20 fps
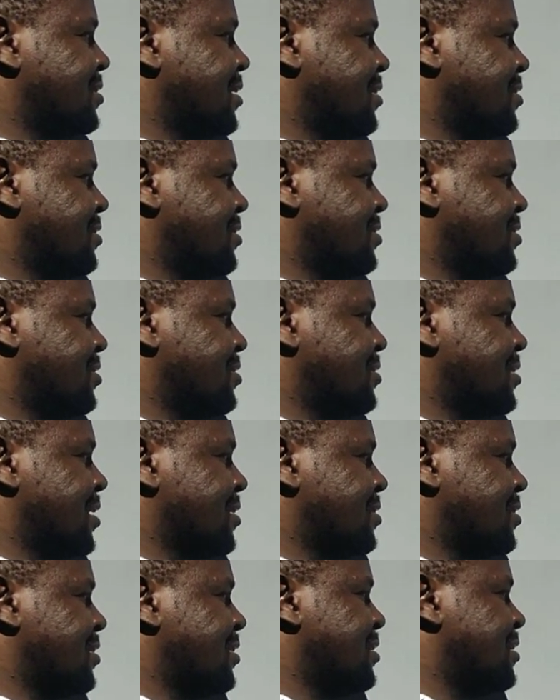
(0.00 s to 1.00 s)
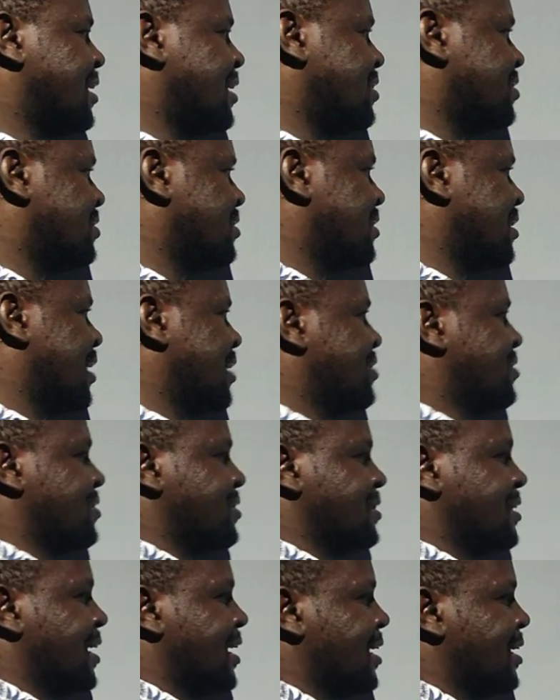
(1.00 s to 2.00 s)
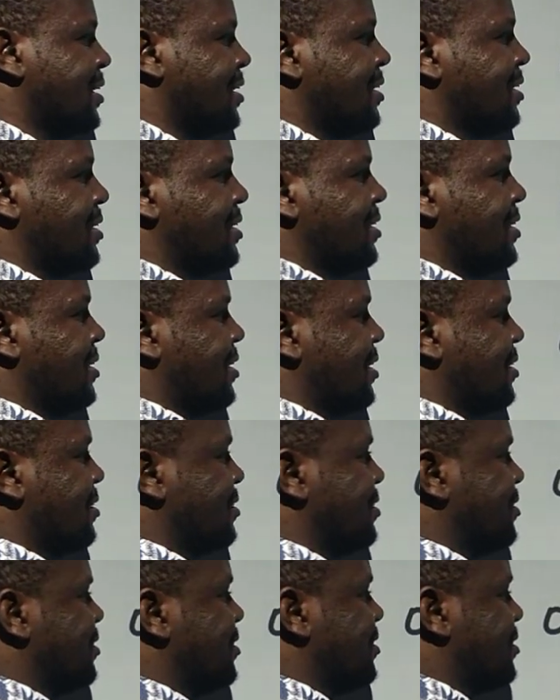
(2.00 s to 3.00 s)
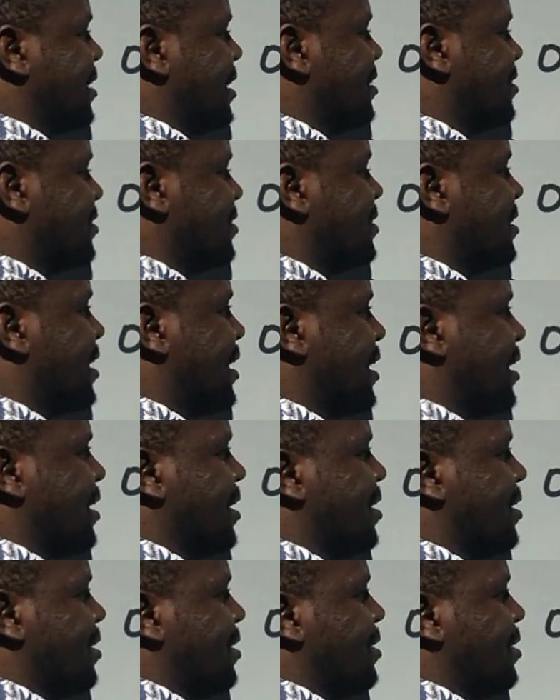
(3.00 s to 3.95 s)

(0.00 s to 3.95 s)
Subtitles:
36, 390, 39, this is 39,